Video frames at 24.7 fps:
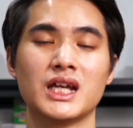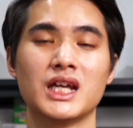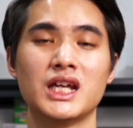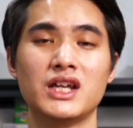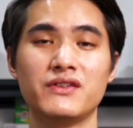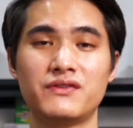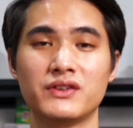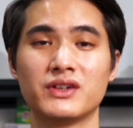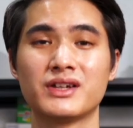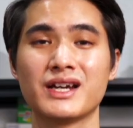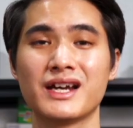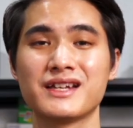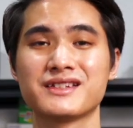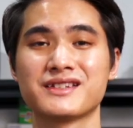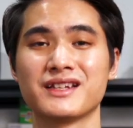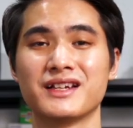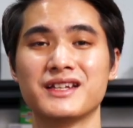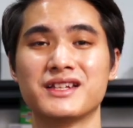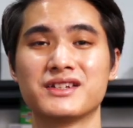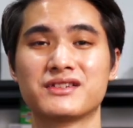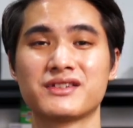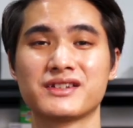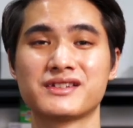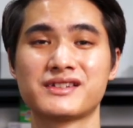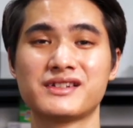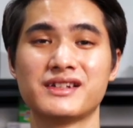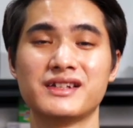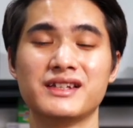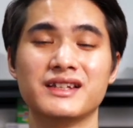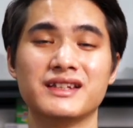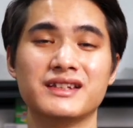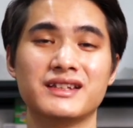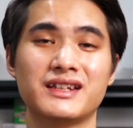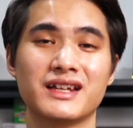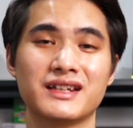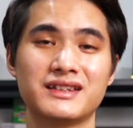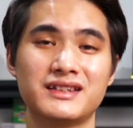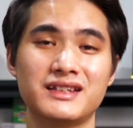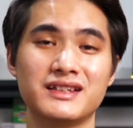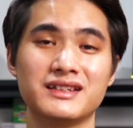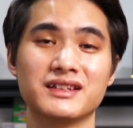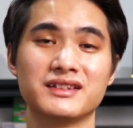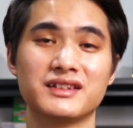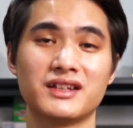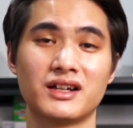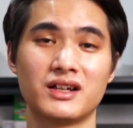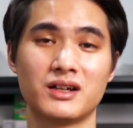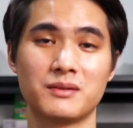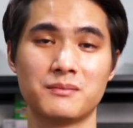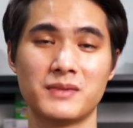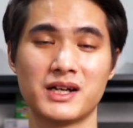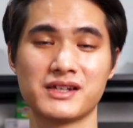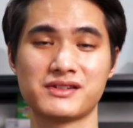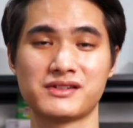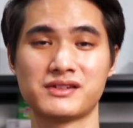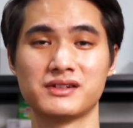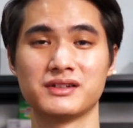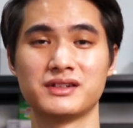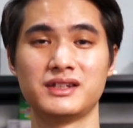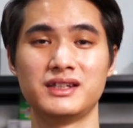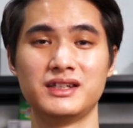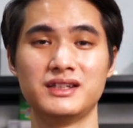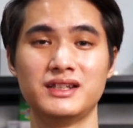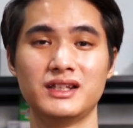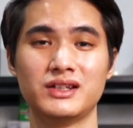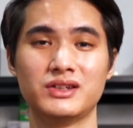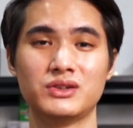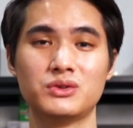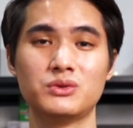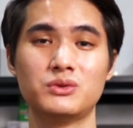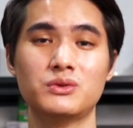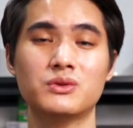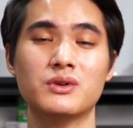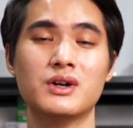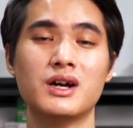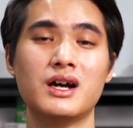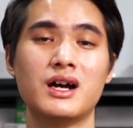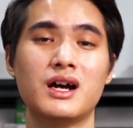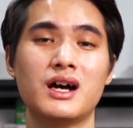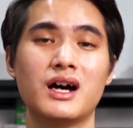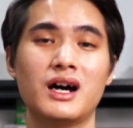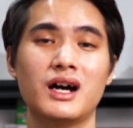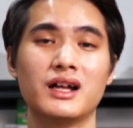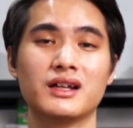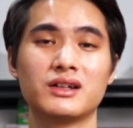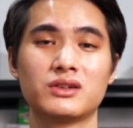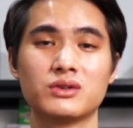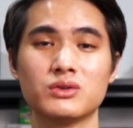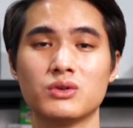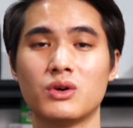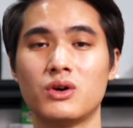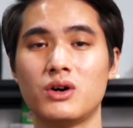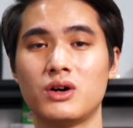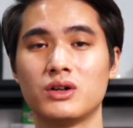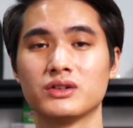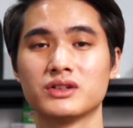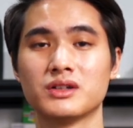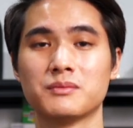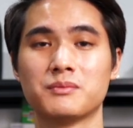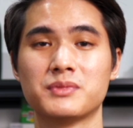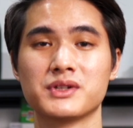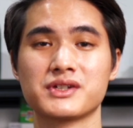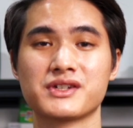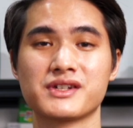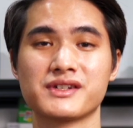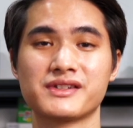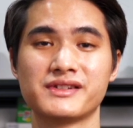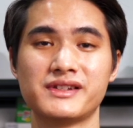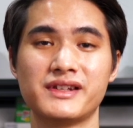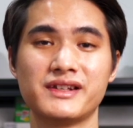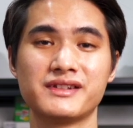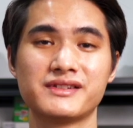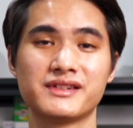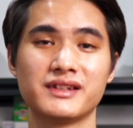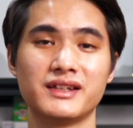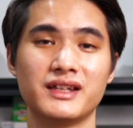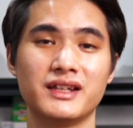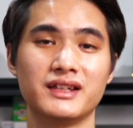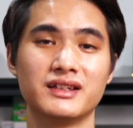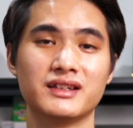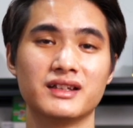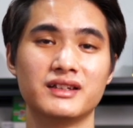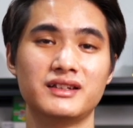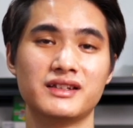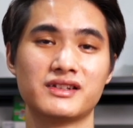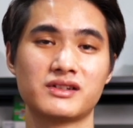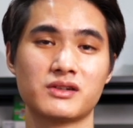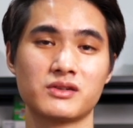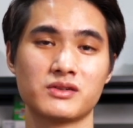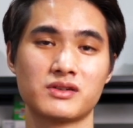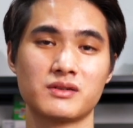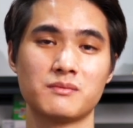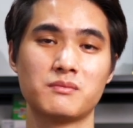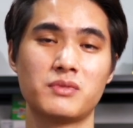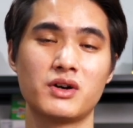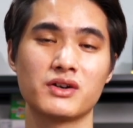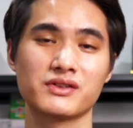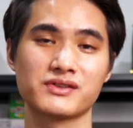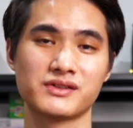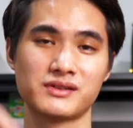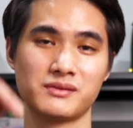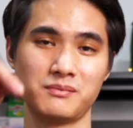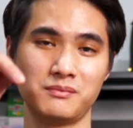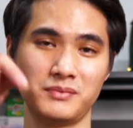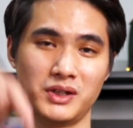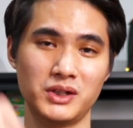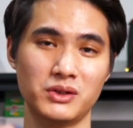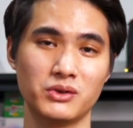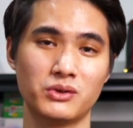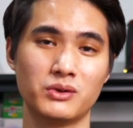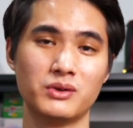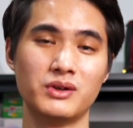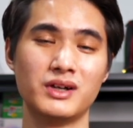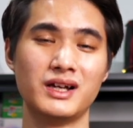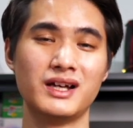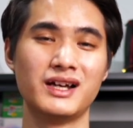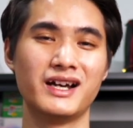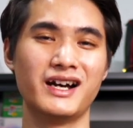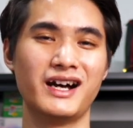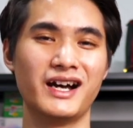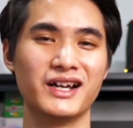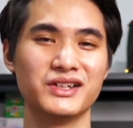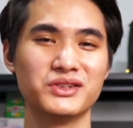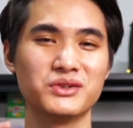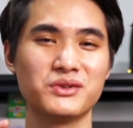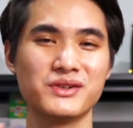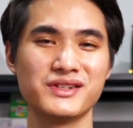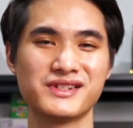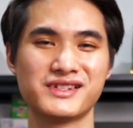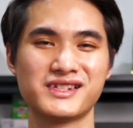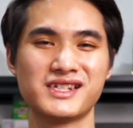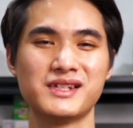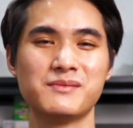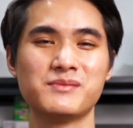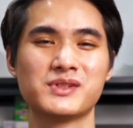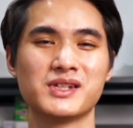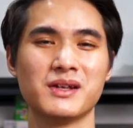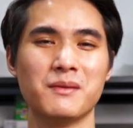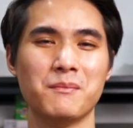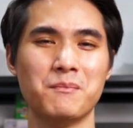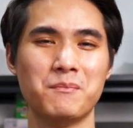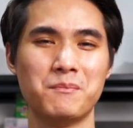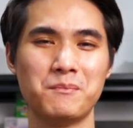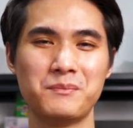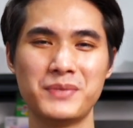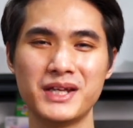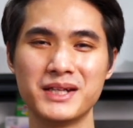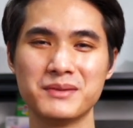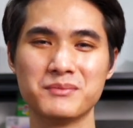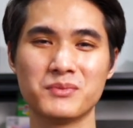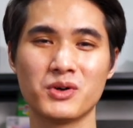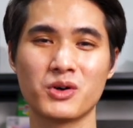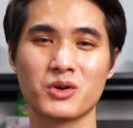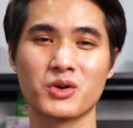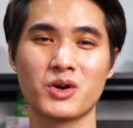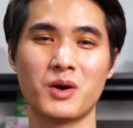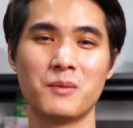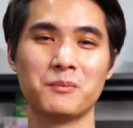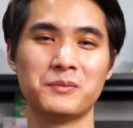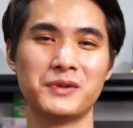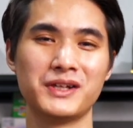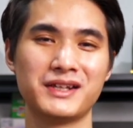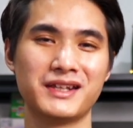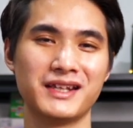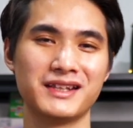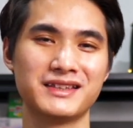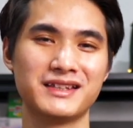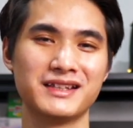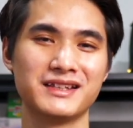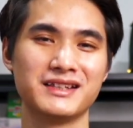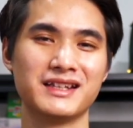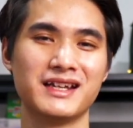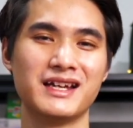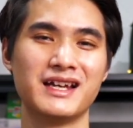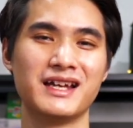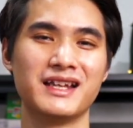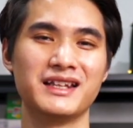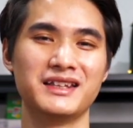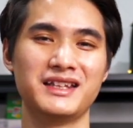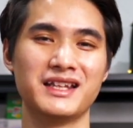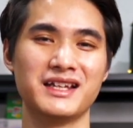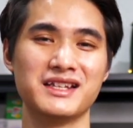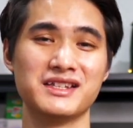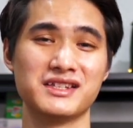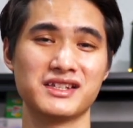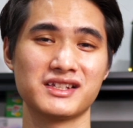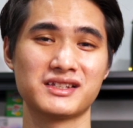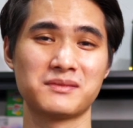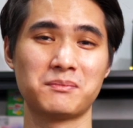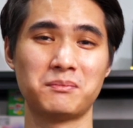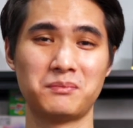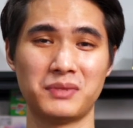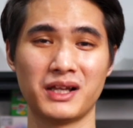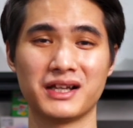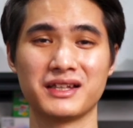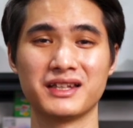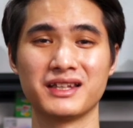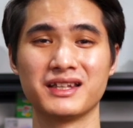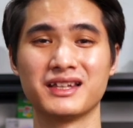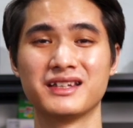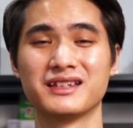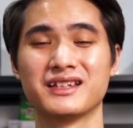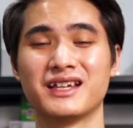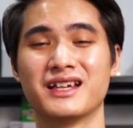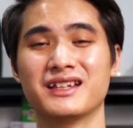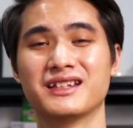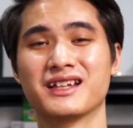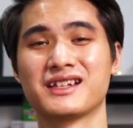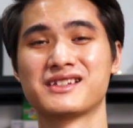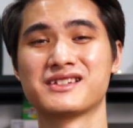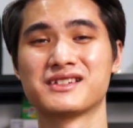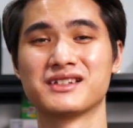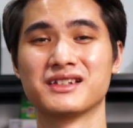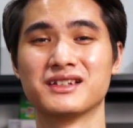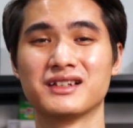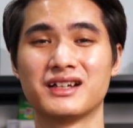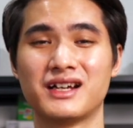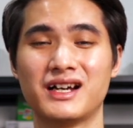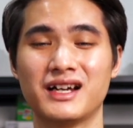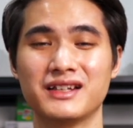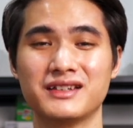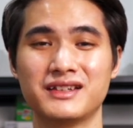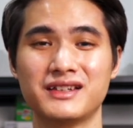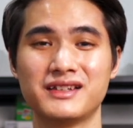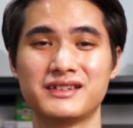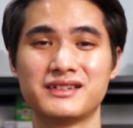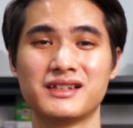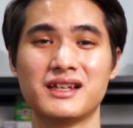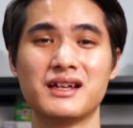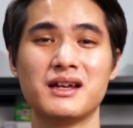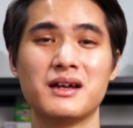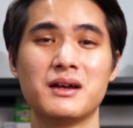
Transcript: If you guys are interested in getting the TerraMaster TD2, I'll include all the purchase links in the description box below. I know it seems a bit more complicated than just plugging in an external hard disk,